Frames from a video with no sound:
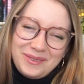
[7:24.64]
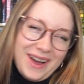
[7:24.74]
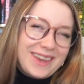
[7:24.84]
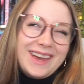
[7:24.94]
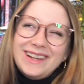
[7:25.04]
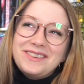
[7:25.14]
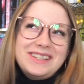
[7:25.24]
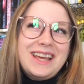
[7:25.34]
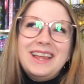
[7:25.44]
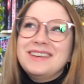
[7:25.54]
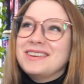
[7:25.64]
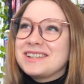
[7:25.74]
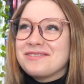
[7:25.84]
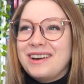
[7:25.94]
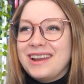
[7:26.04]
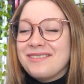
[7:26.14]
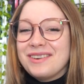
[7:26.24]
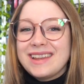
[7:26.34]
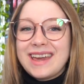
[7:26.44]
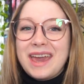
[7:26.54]
I can't even tell you much about it,
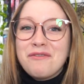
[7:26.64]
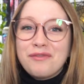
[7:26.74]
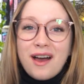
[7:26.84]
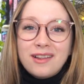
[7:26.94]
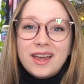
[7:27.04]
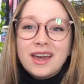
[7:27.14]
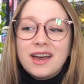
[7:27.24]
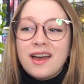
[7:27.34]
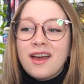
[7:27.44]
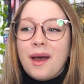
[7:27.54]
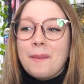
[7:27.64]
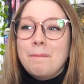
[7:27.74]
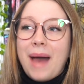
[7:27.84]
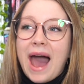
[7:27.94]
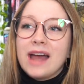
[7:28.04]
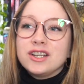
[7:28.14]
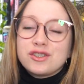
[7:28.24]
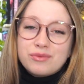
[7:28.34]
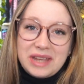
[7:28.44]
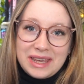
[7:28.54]
but like it felt like a bad
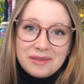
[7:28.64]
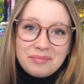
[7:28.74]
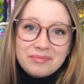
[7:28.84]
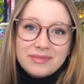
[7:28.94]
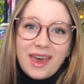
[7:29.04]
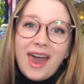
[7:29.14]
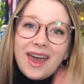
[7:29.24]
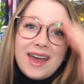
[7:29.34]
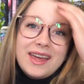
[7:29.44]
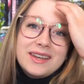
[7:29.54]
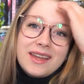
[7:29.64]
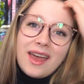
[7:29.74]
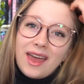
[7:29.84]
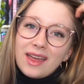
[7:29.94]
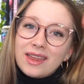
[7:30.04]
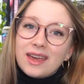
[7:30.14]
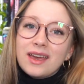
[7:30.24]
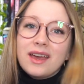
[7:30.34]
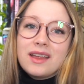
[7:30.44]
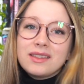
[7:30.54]
dream. And
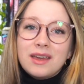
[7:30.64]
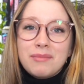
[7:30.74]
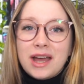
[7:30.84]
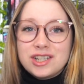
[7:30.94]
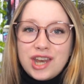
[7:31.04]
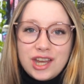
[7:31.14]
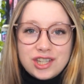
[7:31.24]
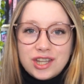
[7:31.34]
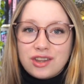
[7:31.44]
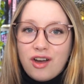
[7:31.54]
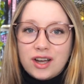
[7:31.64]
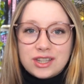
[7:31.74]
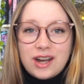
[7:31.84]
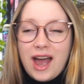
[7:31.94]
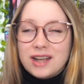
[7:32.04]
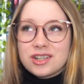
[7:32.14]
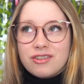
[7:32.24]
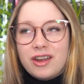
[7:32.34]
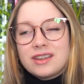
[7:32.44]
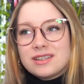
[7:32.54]
like the imagination that the author had to
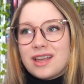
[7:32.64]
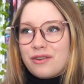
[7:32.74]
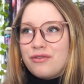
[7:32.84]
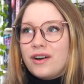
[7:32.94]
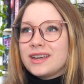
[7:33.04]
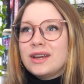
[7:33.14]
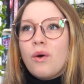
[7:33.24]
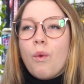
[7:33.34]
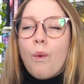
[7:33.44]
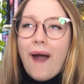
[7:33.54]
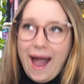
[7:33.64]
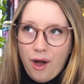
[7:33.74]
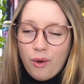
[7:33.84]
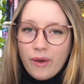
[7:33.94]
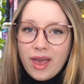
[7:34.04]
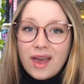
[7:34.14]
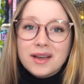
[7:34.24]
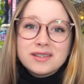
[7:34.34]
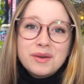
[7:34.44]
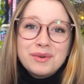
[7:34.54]
create this like fucking wow
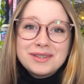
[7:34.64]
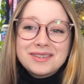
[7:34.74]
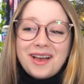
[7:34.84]
because it was